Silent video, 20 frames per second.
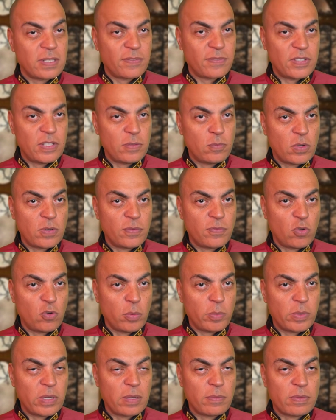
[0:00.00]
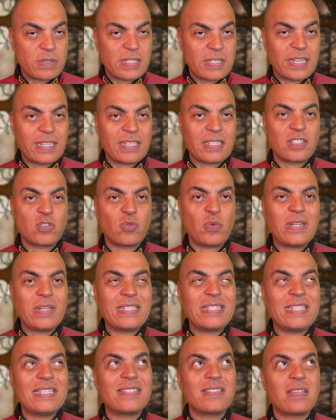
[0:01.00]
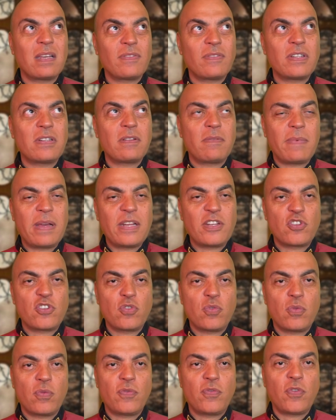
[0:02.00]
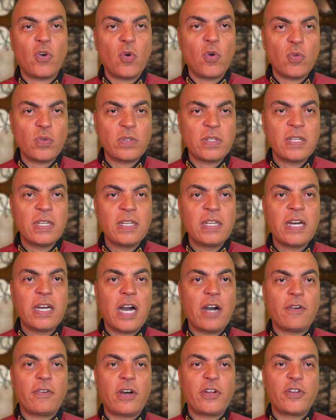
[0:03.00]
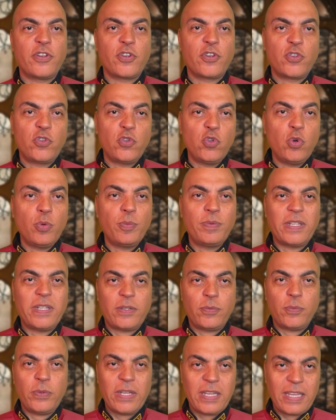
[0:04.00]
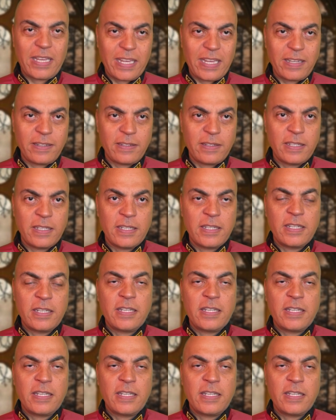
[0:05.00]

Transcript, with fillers: I've seen one formula was like a 27-dimensional fold around a cube that we're in.